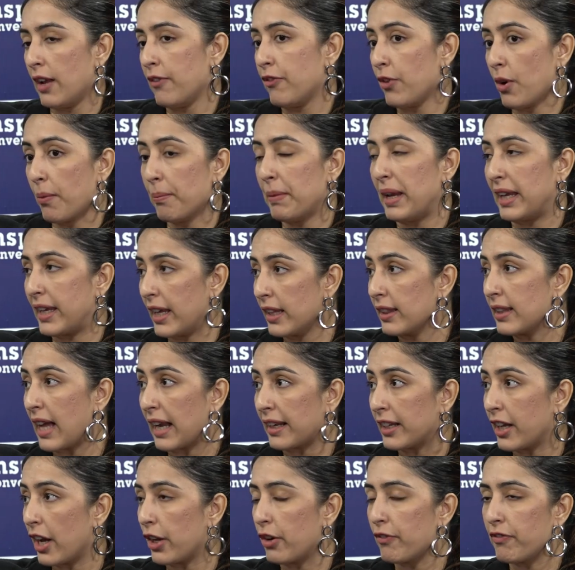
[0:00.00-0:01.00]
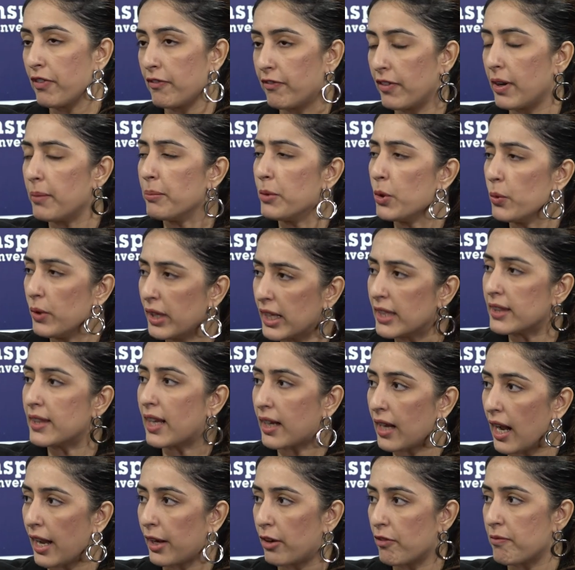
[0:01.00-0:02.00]
if you're making that kind of a film, you need the
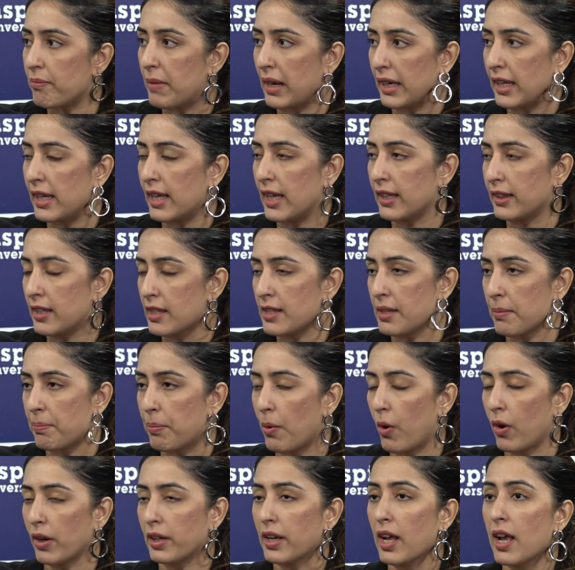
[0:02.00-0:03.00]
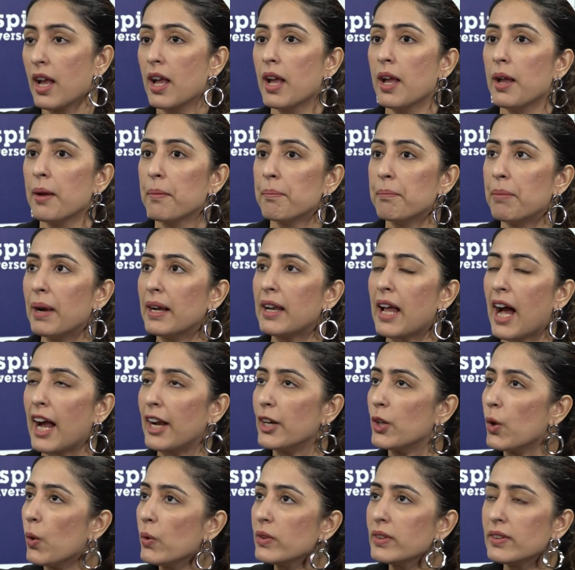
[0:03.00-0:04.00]
kind of money and the support. But I
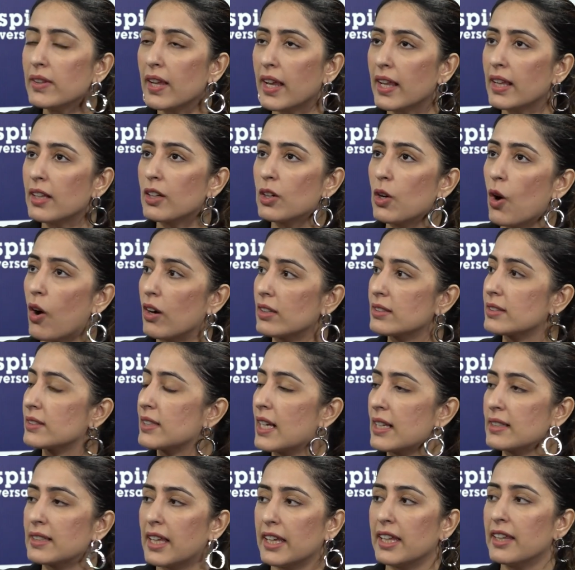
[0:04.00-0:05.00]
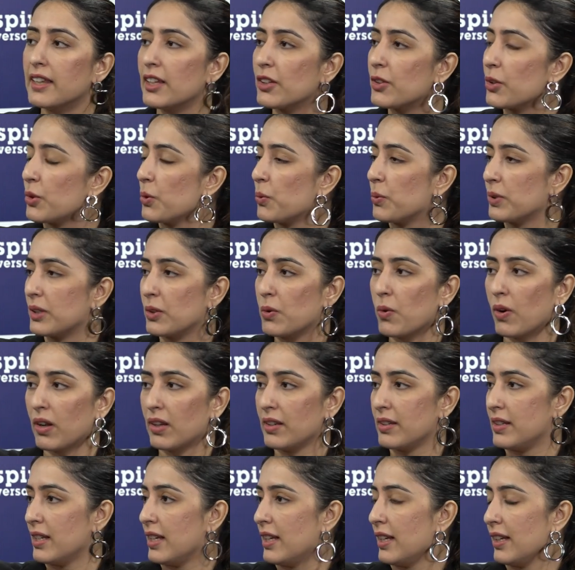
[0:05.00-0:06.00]
don't think cost has anything to do with
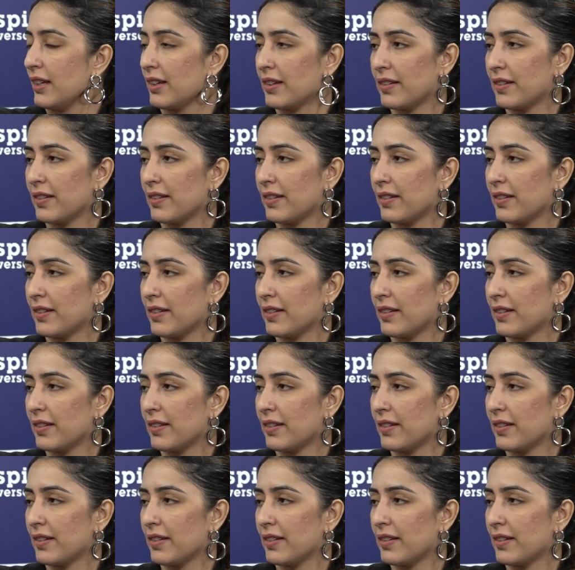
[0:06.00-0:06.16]
quality.